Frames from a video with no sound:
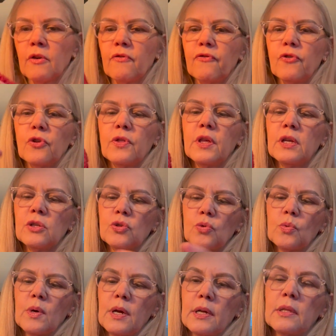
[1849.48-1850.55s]
for this
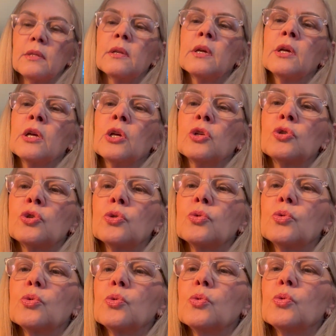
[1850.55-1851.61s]
one to
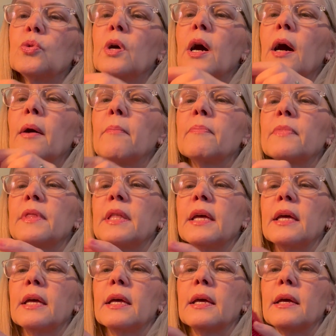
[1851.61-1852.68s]
do
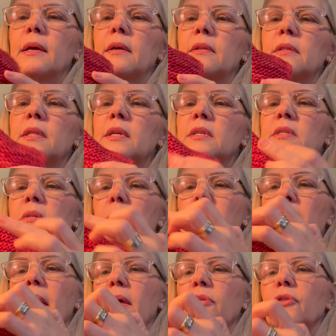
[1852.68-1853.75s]
this
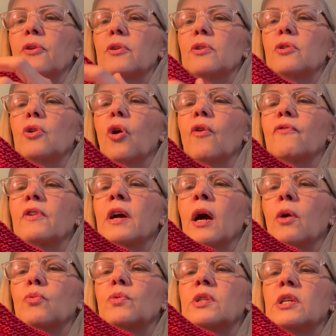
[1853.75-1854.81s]
method of
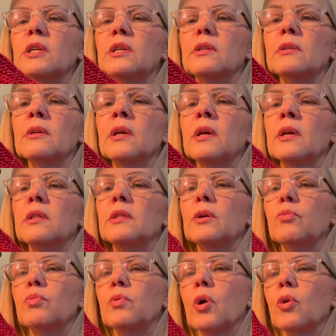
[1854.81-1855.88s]
counting the
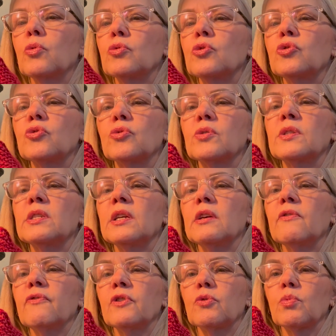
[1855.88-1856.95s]
rows to see
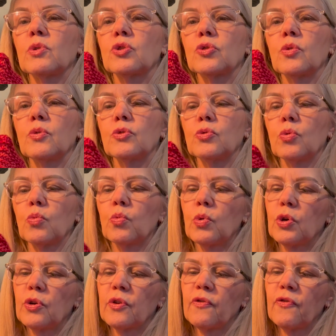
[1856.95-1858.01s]
if it was going to
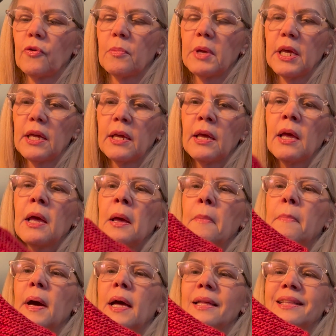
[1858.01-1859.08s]
work for me,
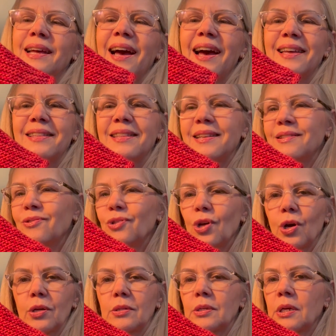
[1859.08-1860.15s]
but I did
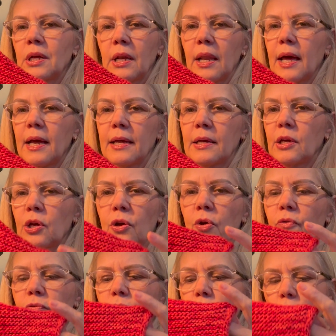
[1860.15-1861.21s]
not
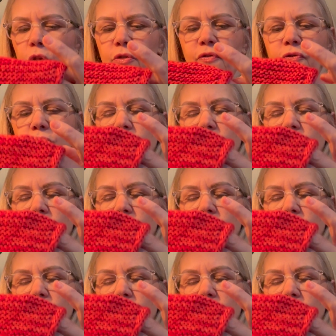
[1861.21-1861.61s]
for